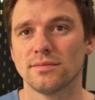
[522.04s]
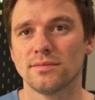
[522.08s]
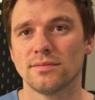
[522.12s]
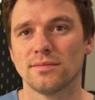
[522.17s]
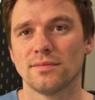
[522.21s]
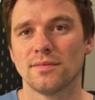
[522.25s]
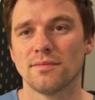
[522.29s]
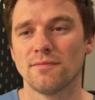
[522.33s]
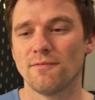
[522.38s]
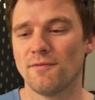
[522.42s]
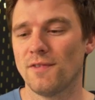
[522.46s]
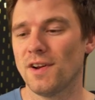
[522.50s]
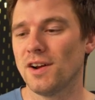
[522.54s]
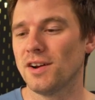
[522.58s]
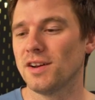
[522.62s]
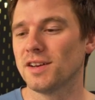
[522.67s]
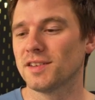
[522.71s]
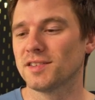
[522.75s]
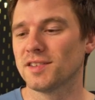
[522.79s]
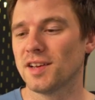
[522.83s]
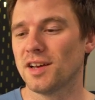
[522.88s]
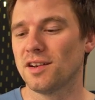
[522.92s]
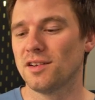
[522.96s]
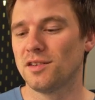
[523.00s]
I'm very
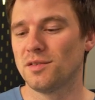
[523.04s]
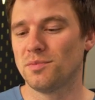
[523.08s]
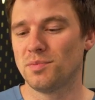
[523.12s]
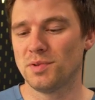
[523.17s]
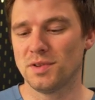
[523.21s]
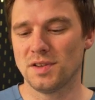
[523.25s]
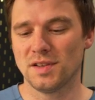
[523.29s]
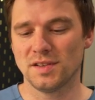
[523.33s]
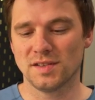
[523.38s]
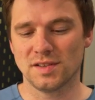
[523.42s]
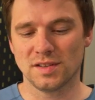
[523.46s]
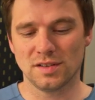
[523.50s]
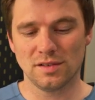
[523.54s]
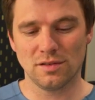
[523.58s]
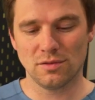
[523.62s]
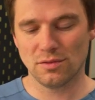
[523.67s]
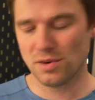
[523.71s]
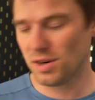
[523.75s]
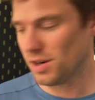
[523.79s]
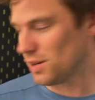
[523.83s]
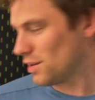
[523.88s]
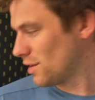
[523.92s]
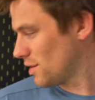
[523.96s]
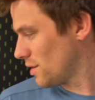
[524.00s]
excited to put this thing to
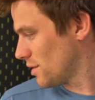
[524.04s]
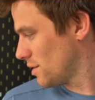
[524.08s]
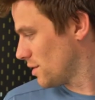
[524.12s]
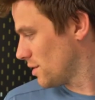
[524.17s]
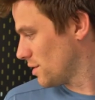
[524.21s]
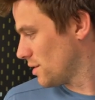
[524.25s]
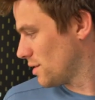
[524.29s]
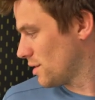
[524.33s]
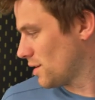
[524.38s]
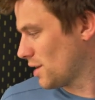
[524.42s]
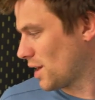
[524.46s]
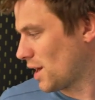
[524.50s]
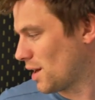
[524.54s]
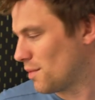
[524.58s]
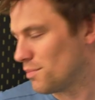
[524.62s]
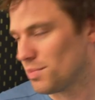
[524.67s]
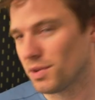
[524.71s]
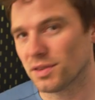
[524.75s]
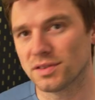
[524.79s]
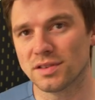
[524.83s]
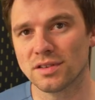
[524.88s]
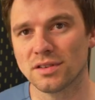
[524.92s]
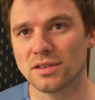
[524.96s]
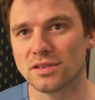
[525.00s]
work. I
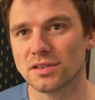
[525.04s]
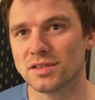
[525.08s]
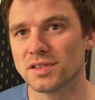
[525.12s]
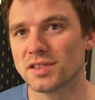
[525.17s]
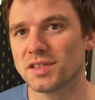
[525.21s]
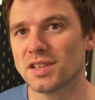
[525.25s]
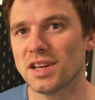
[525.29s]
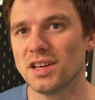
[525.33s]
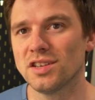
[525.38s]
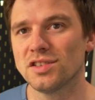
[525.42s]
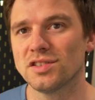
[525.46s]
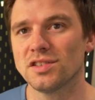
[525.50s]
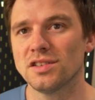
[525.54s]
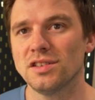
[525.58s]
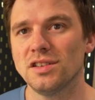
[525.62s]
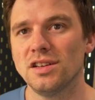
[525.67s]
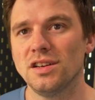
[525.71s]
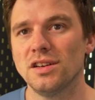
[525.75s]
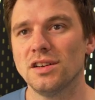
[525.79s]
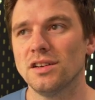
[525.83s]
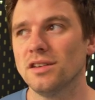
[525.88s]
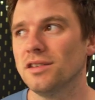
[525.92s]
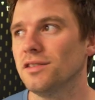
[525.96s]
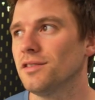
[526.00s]
built a little station here